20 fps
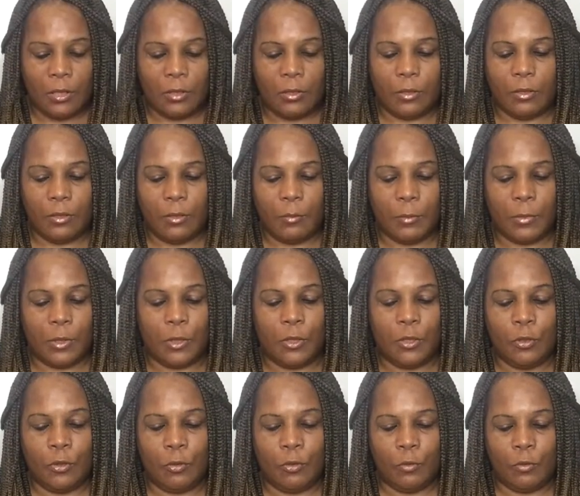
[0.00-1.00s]
So I'm going to
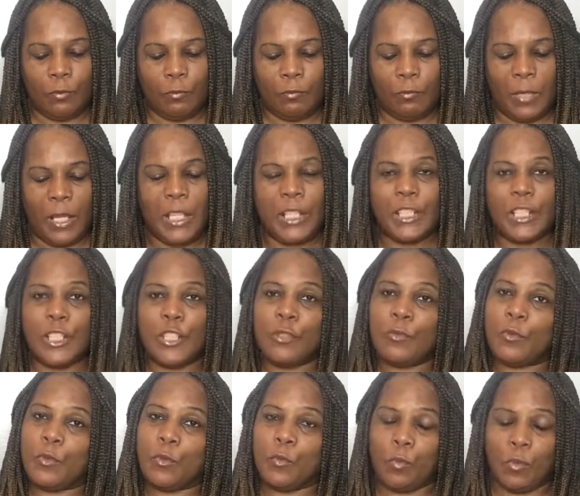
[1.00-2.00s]
do, make do
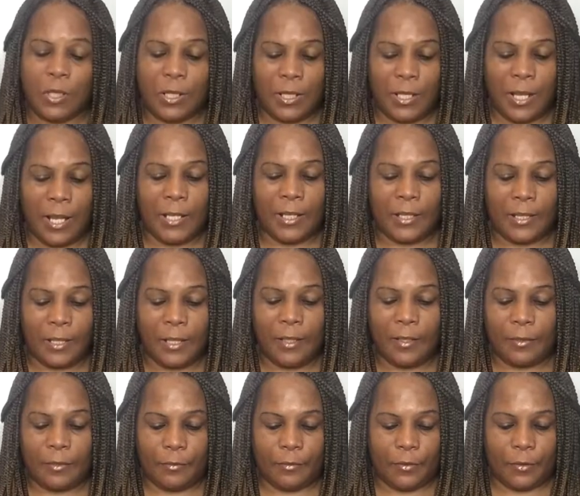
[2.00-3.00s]
with what I
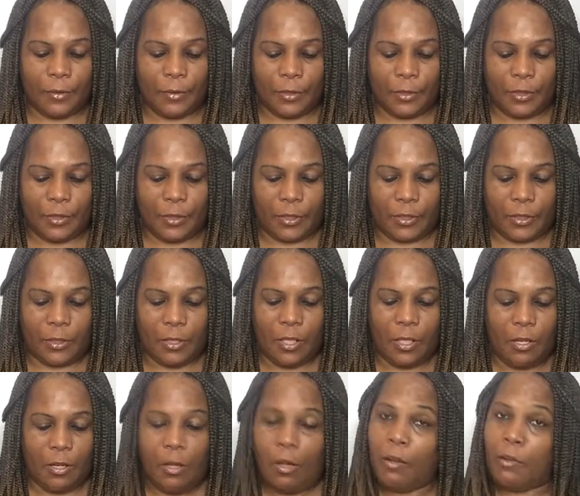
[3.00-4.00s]
can afford.
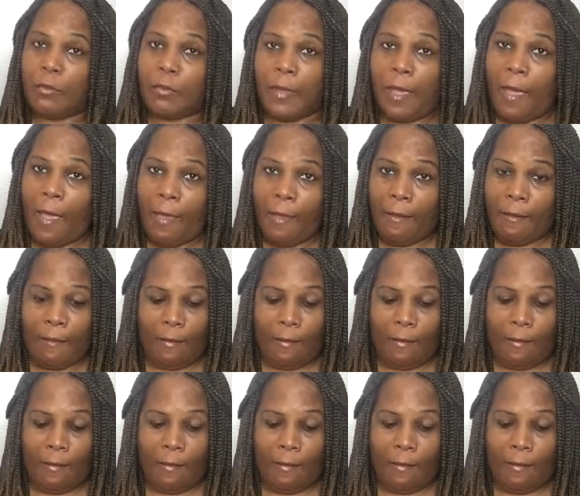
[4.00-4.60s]
Okay?